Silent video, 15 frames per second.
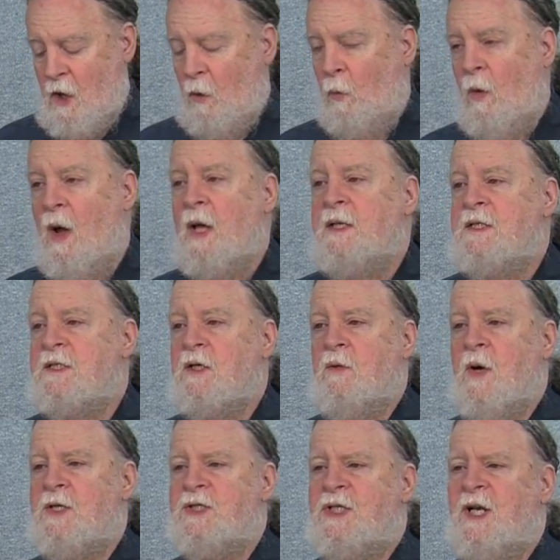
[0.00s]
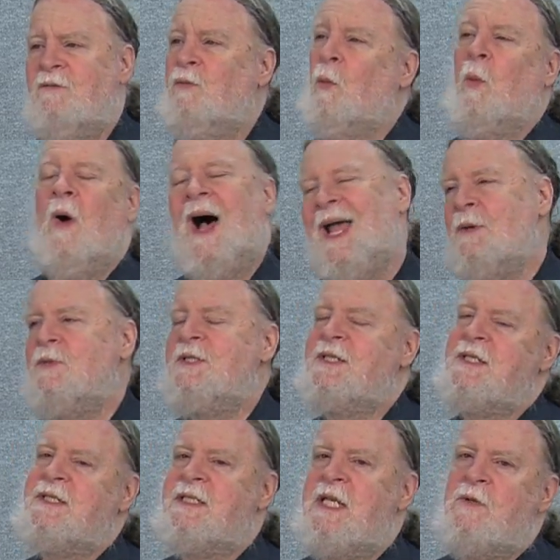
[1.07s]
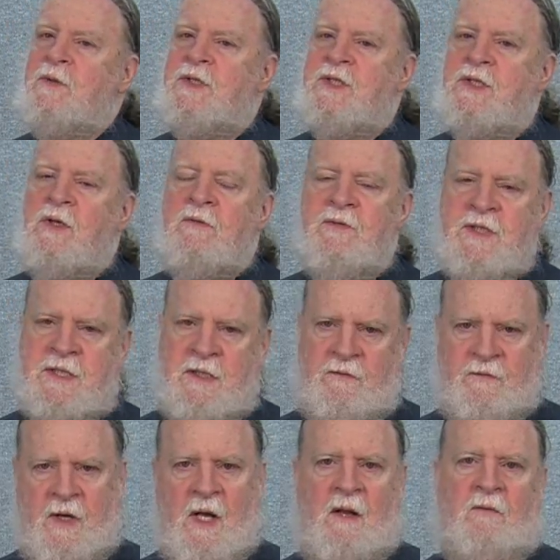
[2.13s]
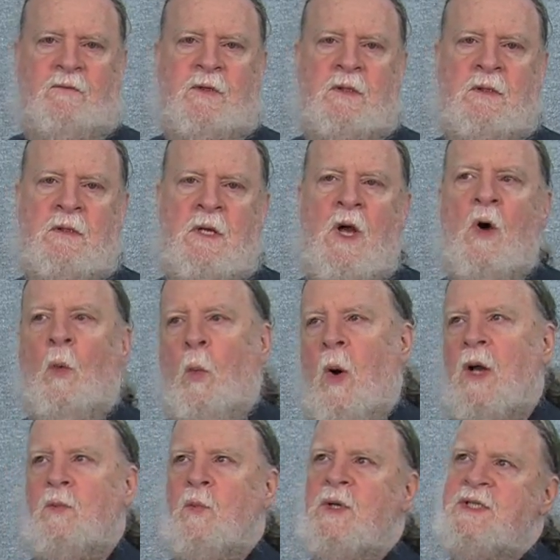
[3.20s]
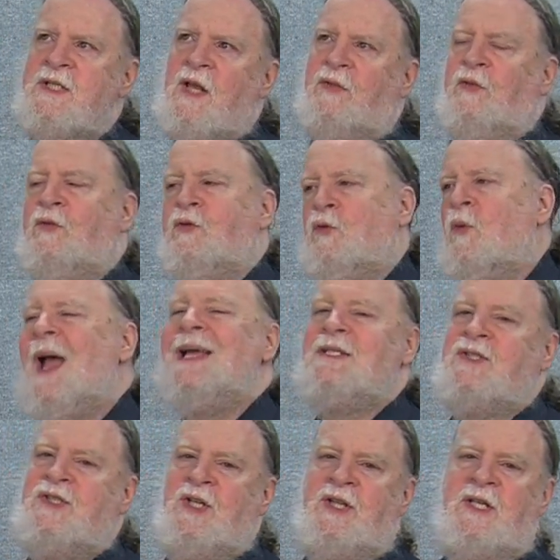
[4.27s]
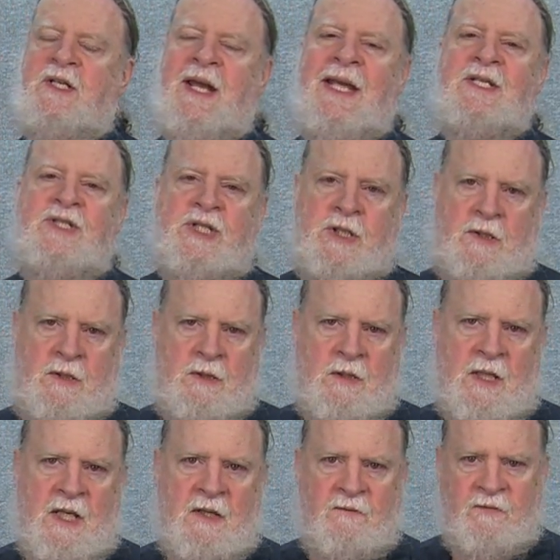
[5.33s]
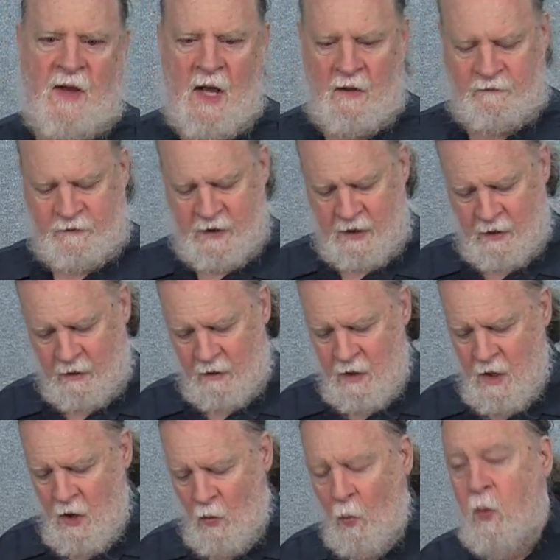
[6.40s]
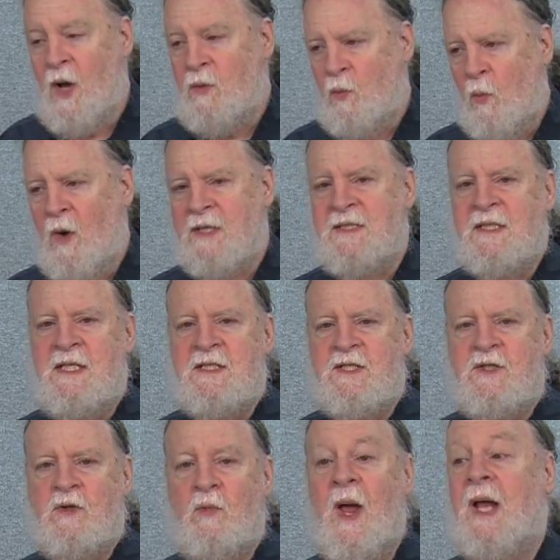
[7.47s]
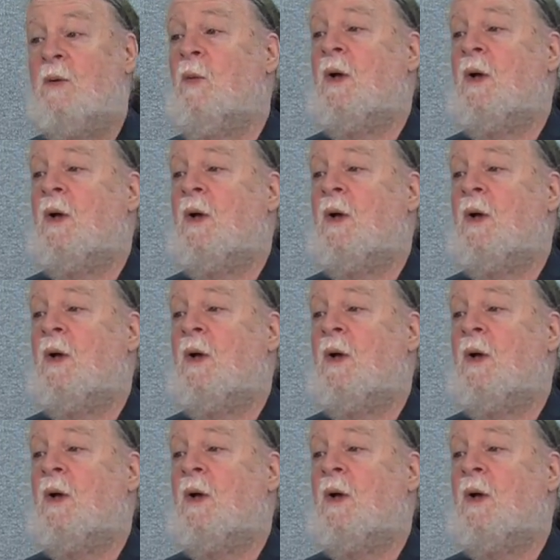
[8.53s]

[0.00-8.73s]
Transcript: One is the question of why was the Secret Service involved? What was the threat to the nation involved here? What was this threat?